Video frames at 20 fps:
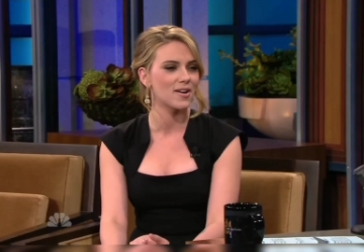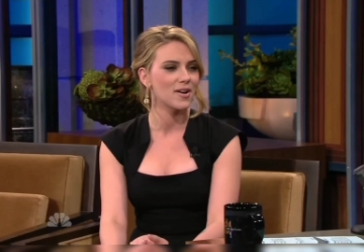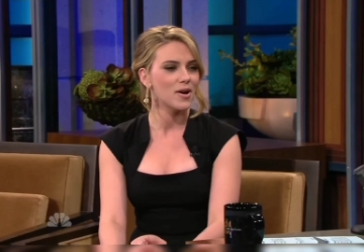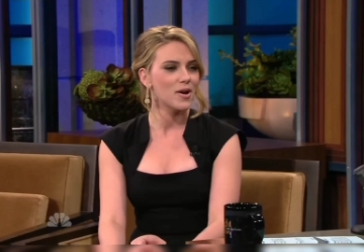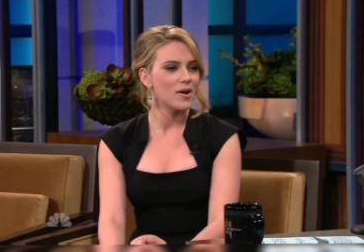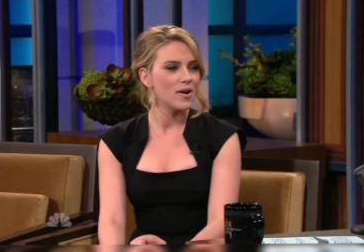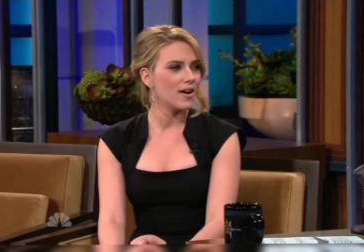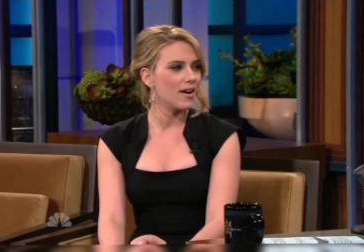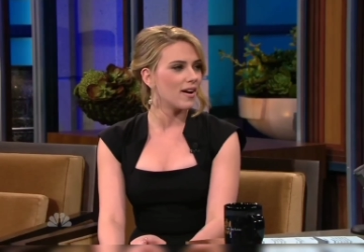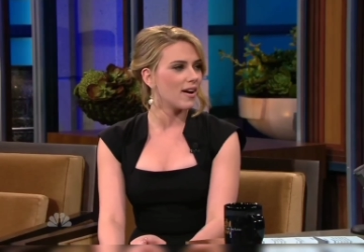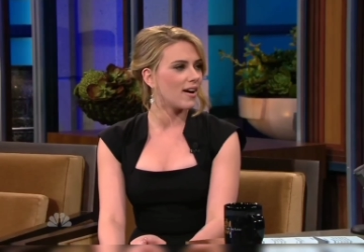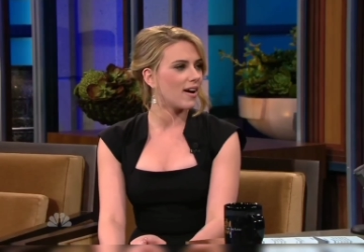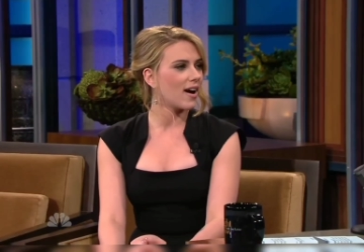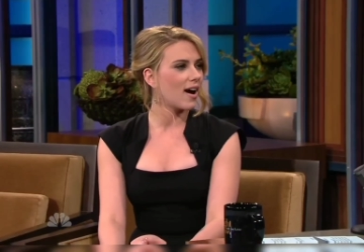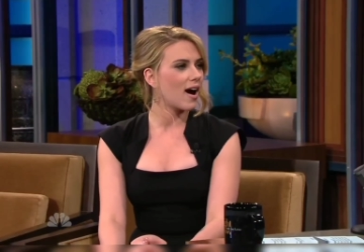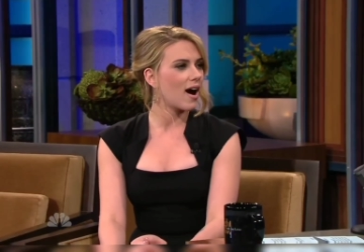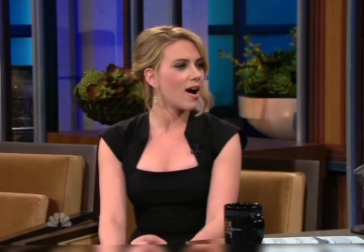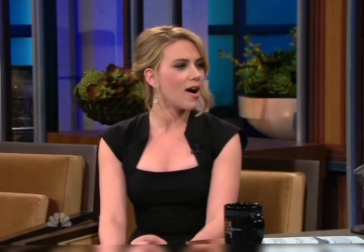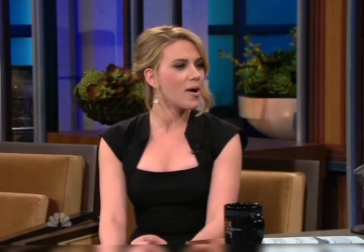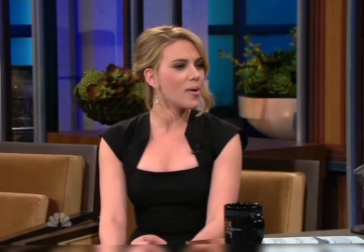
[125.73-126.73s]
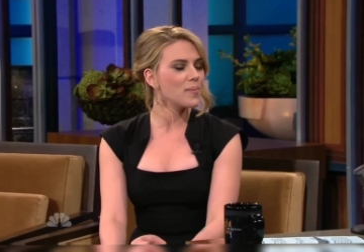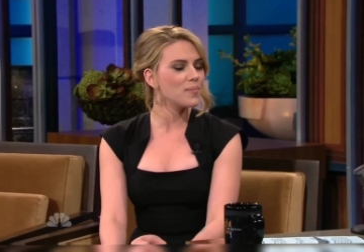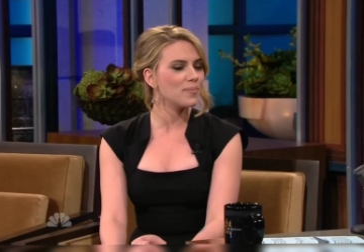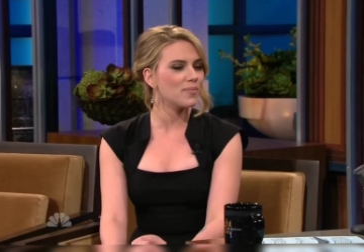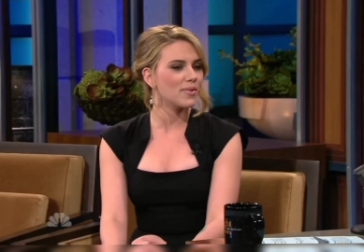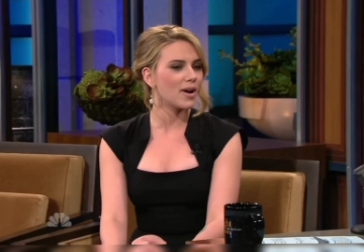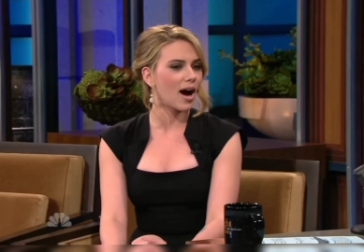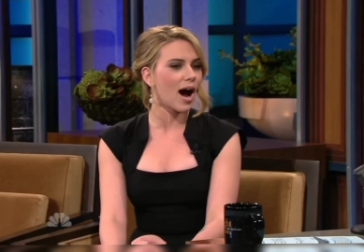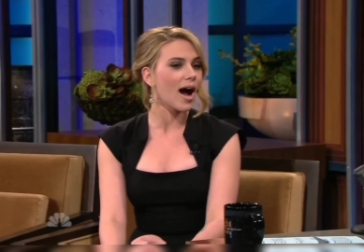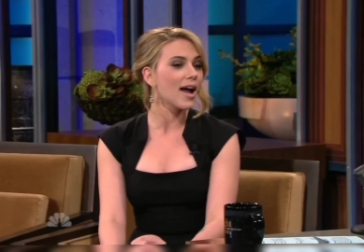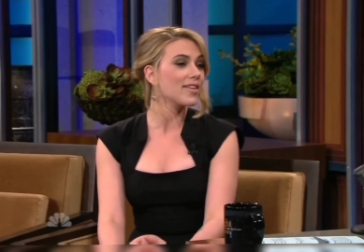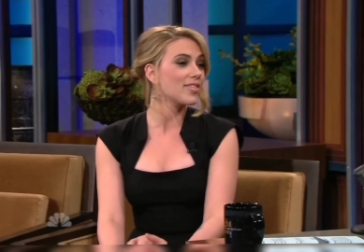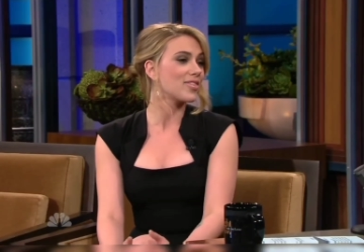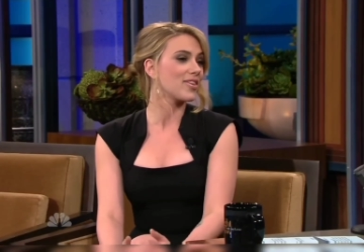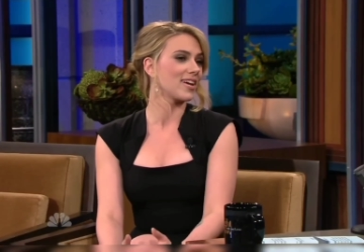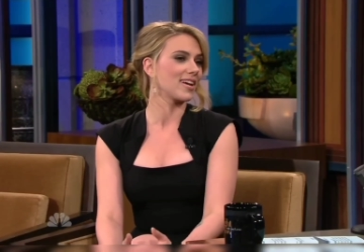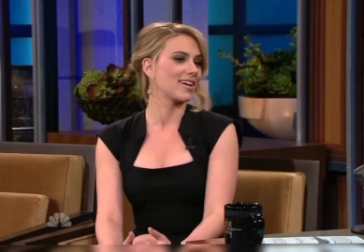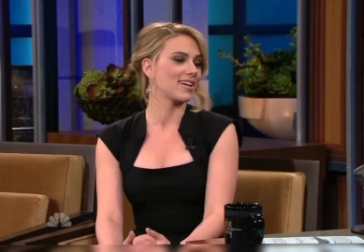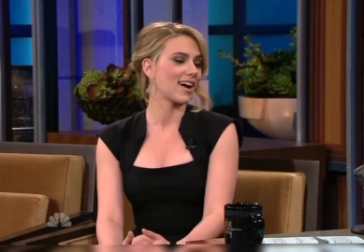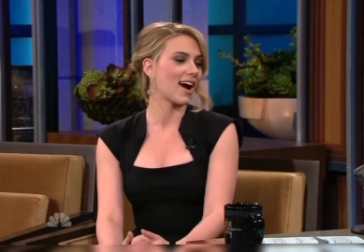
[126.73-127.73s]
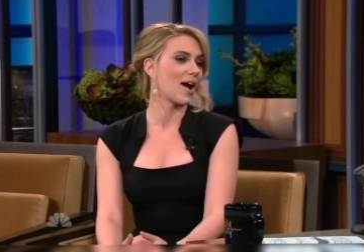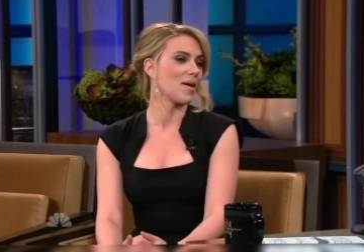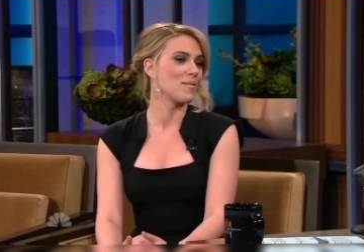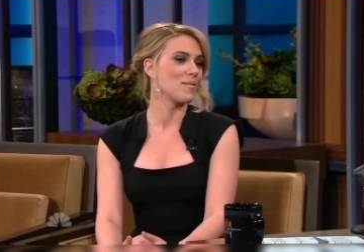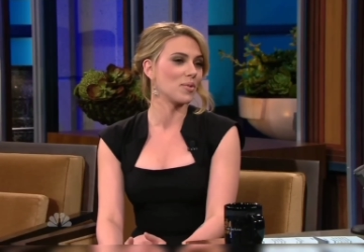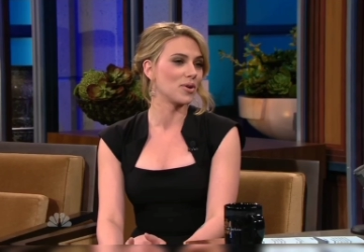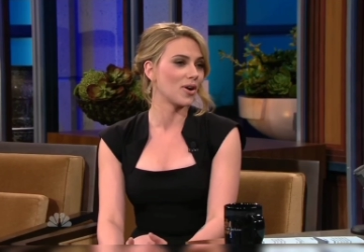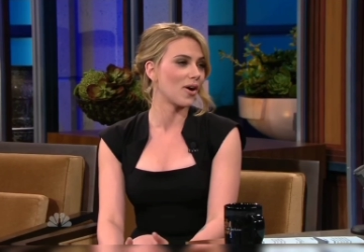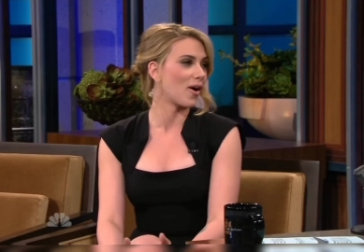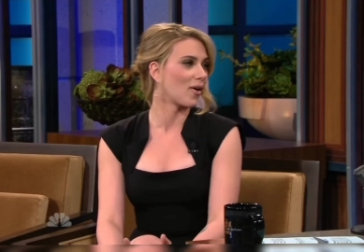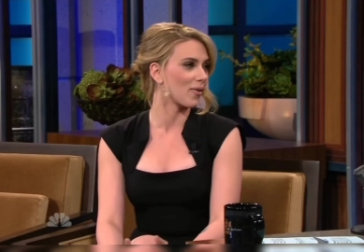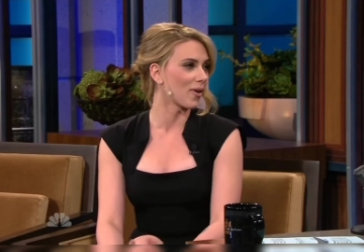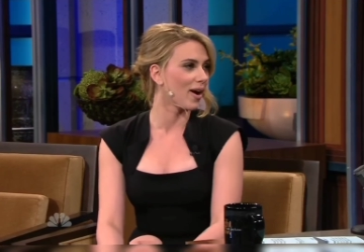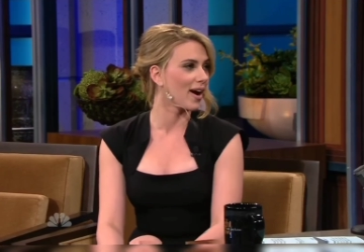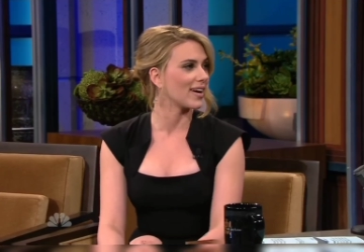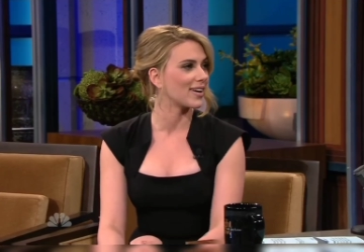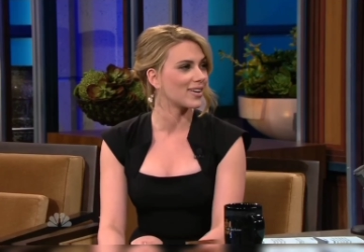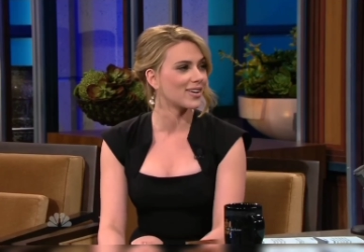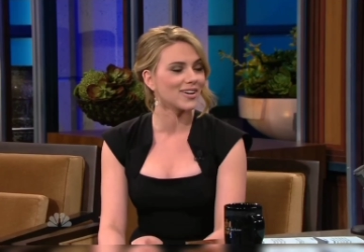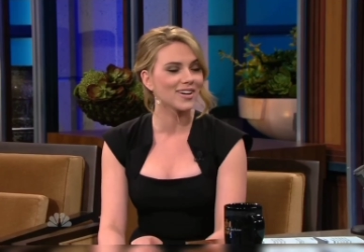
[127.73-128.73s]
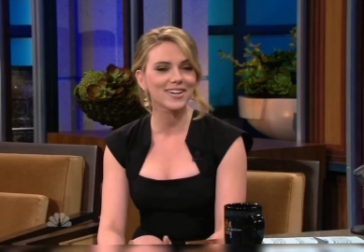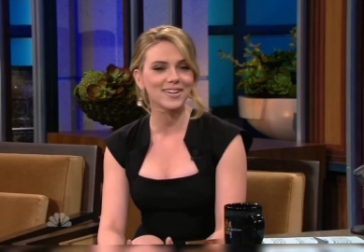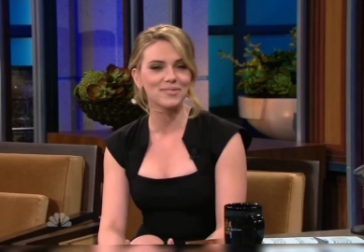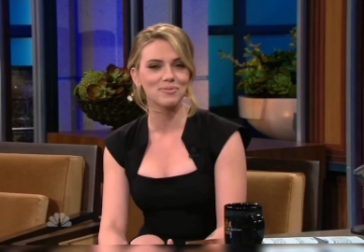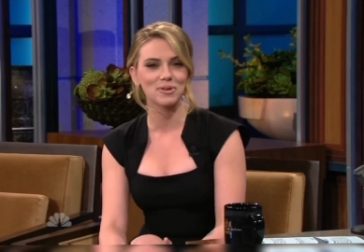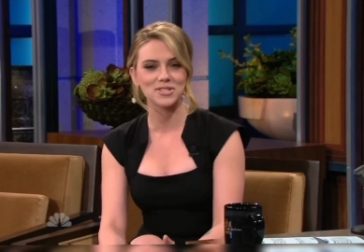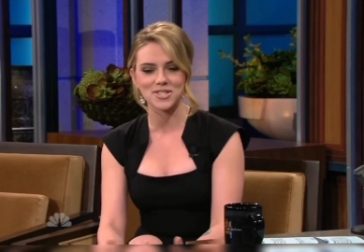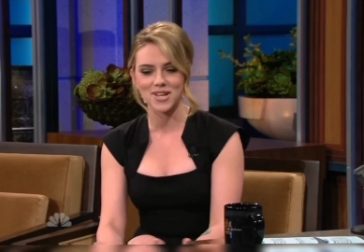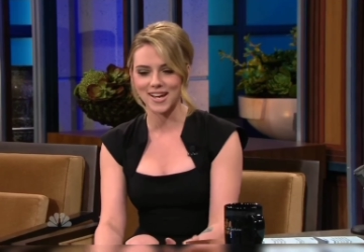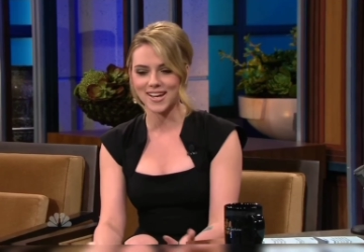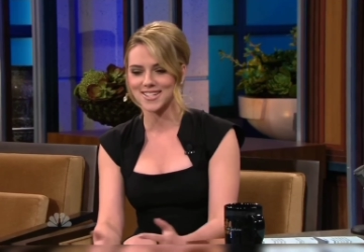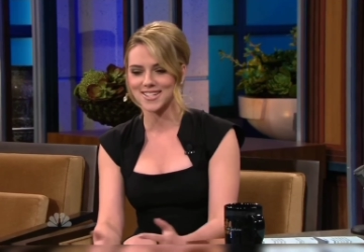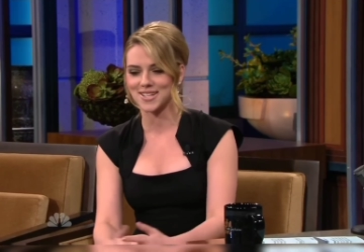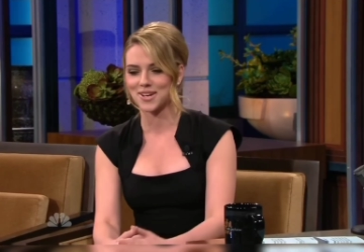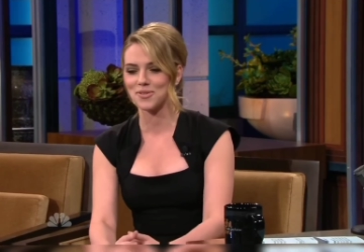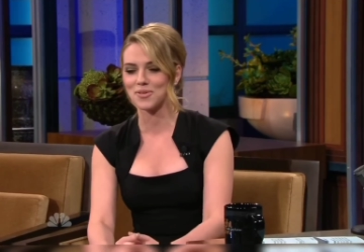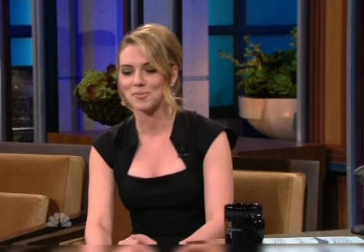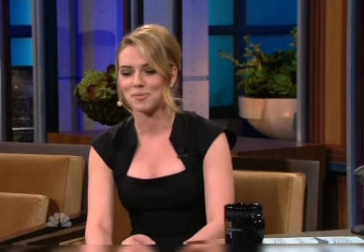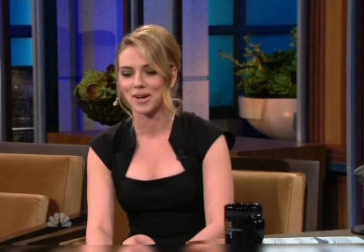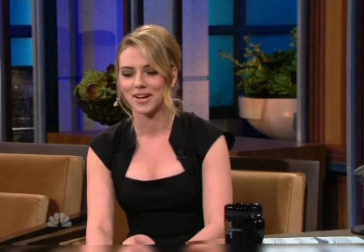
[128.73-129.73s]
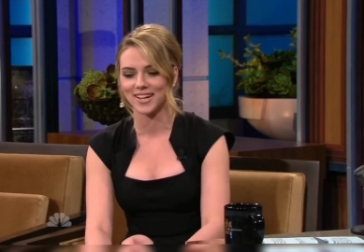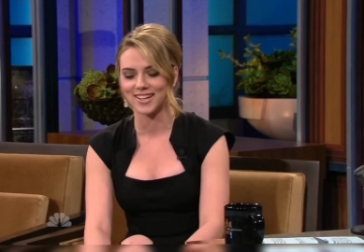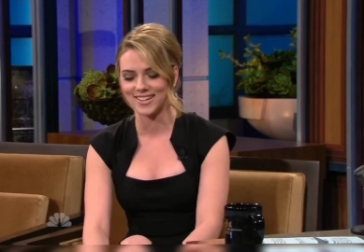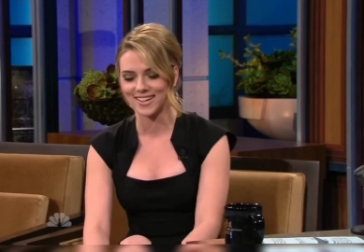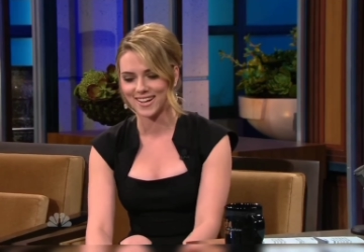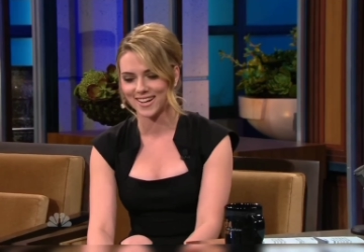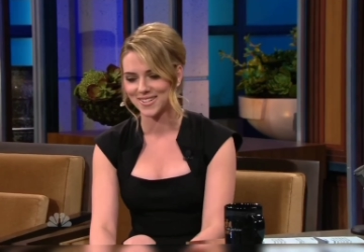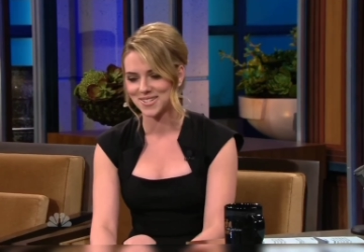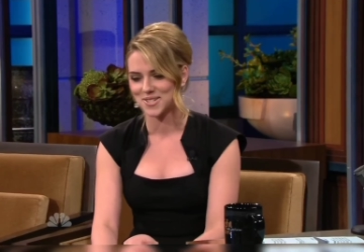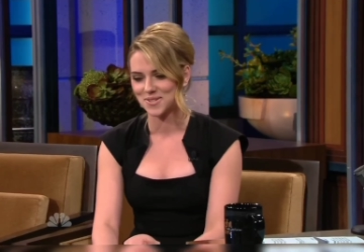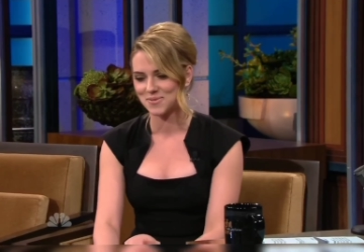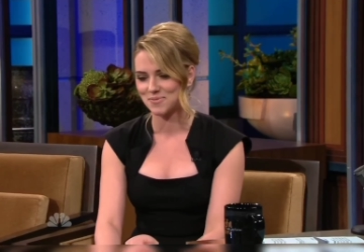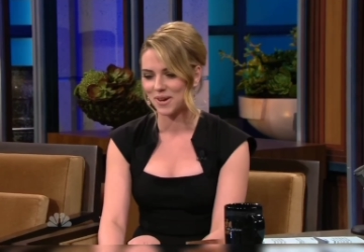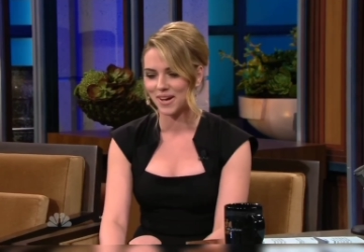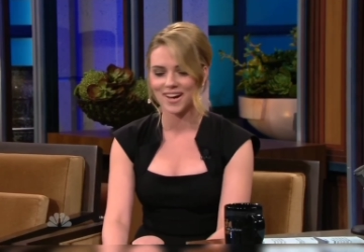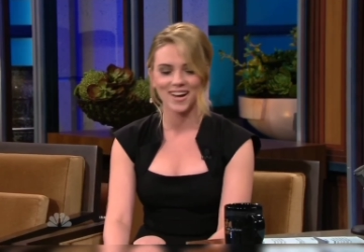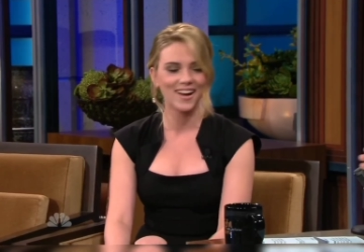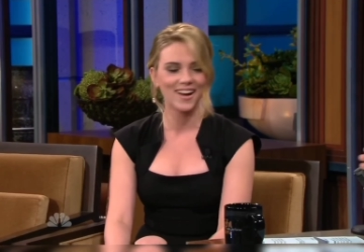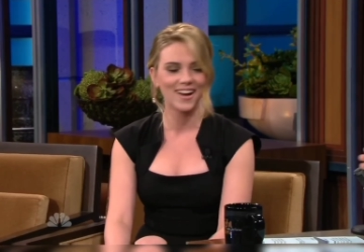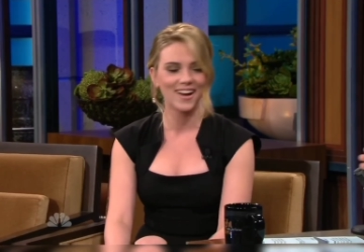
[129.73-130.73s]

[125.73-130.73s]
Uh, Are you a good cook? Um, I think I'm yeah. an all right cook, yeah. but I guess everybody does.